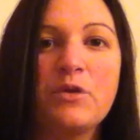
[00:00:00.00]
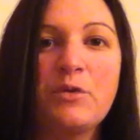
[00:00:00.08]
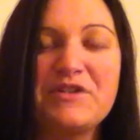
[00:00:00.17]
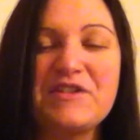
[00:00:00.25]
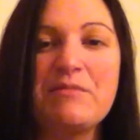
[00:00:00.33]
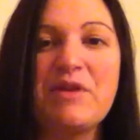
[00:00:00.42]

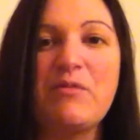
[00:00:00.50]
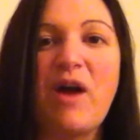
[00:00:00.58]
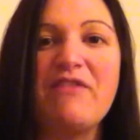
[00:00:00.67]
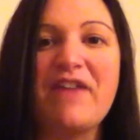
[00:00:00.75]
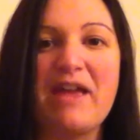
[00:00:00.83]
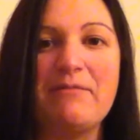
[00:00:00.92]
once the
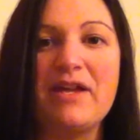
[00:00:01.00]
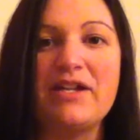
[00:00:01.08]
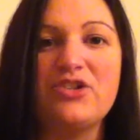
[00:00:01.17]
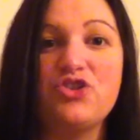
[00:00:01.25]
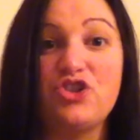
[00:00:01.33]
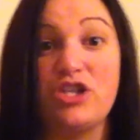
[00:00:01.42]
midwife came
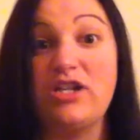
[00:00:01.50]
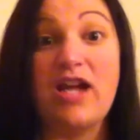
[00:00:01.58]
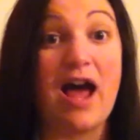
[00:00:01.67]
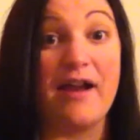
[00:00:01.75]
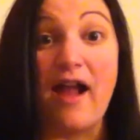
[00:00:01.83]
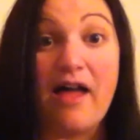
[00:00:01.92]
in, she
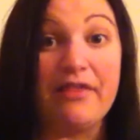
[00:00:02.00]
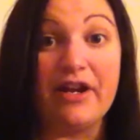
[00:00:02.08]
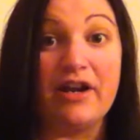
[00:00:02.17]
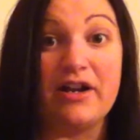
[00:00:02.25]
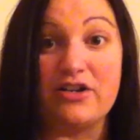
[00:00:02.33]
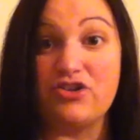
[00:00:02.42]
got it on
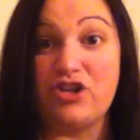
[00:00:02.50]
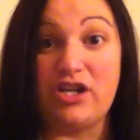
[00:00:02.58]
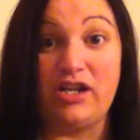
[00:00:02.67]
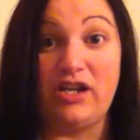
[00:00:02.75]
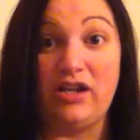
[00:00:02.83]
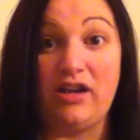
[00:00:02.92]
there and
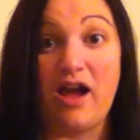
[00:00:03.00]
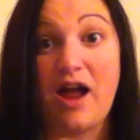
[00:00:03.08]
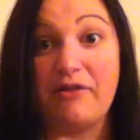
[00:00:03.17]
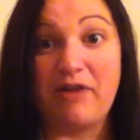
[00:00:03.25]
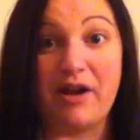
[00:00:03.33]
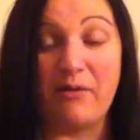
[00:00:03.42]
she
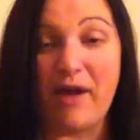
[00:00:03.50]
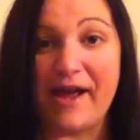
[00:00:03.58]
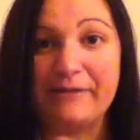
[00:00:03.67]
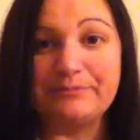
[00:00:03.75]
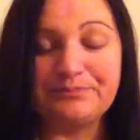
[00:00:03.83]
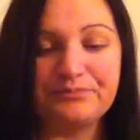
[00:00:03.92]
got it right
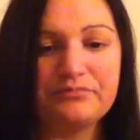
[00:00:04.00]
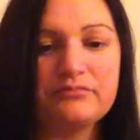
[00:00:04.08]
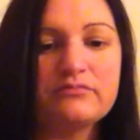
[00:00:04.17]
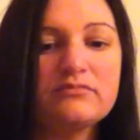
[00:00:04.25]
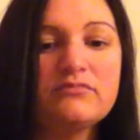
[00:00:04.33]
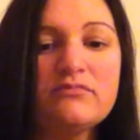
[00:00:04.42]
away.
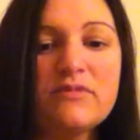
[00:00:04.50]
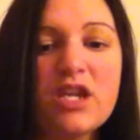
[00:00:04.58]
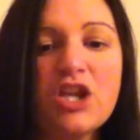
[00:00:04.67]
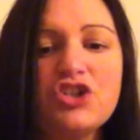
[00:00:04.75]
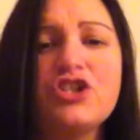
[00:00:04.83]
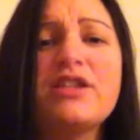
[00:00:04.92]

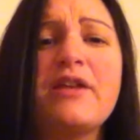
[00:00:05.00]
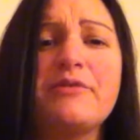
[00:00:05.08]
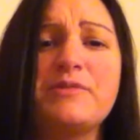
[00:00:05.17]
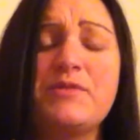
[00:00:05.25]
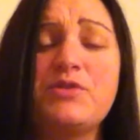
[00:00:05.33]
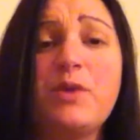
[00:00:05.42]
And she said it
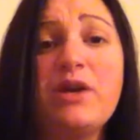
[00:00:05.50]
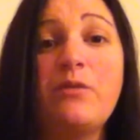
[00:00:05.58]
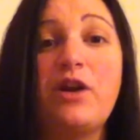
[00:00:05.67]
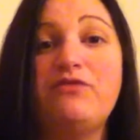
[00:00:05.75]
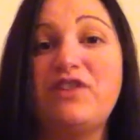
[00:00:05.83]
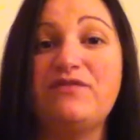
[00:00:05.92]
was between
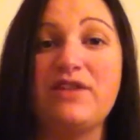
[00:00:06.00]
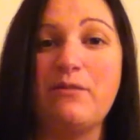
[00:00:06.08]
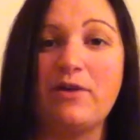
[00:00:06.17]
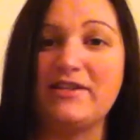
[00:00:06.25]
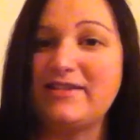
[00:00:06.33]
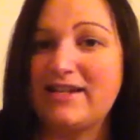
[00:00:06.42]
150
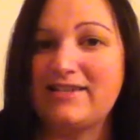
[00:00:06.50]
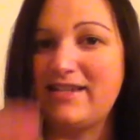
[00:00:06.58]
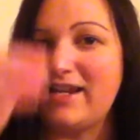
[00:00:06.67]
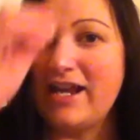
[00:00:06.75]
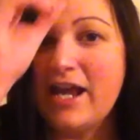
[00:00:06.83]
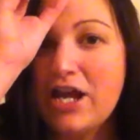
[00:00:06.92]
and
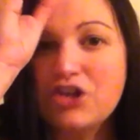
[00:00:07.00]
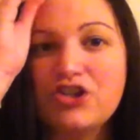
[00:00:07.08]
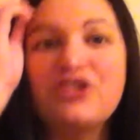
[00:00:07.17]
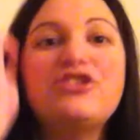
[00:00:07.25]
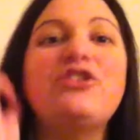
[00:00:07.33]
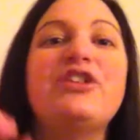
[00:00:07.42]
160.
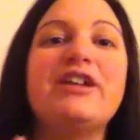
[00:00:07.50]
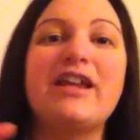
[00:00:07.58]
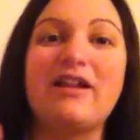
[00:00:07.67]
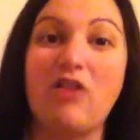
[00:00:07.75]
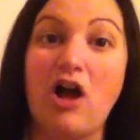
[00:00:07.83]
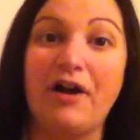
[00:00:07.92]
She still didn't
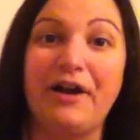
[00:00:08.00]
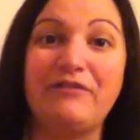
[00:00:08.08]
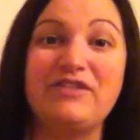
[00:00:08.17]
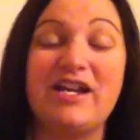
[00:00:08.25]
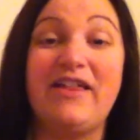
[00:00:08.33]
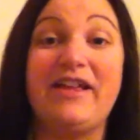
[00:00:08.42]
get it long
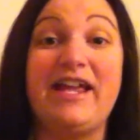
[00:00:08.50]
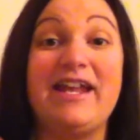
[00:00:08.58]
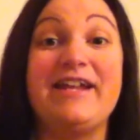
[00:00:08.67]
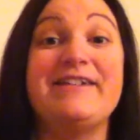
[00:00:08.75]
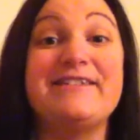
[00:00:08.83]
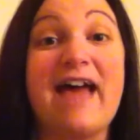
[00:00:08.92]
enough to get like
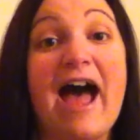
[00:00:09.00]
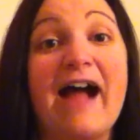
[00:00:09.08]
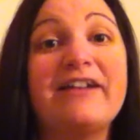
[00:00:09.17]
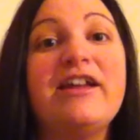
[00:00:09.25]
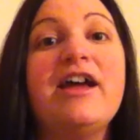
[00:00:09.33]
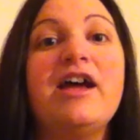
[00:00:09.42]
an
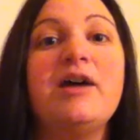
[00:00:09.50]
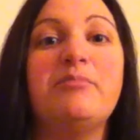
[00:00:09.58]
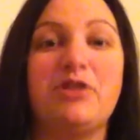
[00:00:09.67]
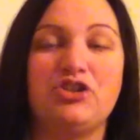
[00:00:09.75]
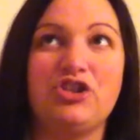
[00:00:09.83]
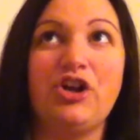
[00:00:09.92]
exact,
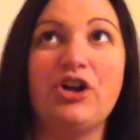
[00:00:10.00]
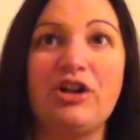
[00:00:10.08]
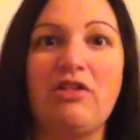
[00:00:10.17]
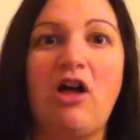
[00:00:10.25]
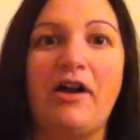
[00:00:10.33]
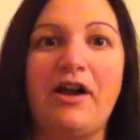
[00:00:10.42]
but she heard
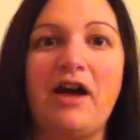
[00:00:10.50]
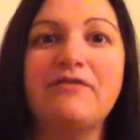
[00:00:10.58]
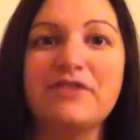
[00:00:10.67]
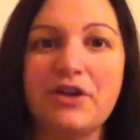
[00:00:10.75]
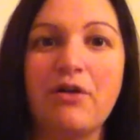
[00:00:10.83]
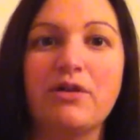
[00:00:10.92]
it long
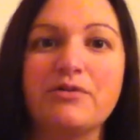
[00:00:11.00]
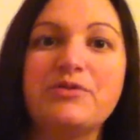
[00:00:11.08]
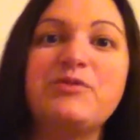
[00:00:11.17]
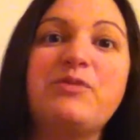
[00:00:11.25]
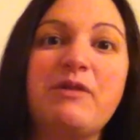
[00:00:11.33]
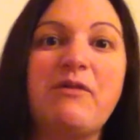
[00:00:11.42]
enough to know that it
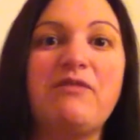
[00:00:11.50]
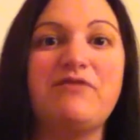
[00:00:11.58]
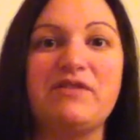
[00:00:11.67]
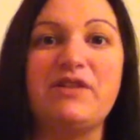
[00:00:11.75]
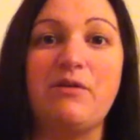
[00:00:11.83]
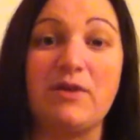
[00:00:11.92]
was between
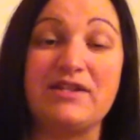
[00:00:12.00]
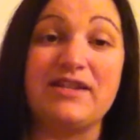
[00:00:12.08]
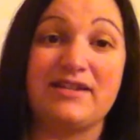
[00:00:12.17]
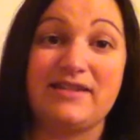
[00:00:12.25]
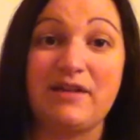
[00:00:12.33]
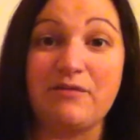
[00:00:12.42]
150 and
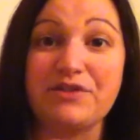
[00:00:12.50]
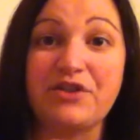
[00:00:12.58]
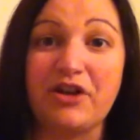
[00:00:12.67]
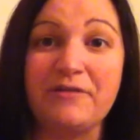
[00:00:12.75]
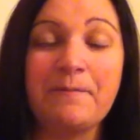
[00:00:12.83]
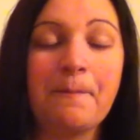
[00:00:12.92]
160 and was
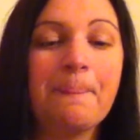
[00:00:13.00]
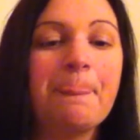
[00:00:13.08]
good.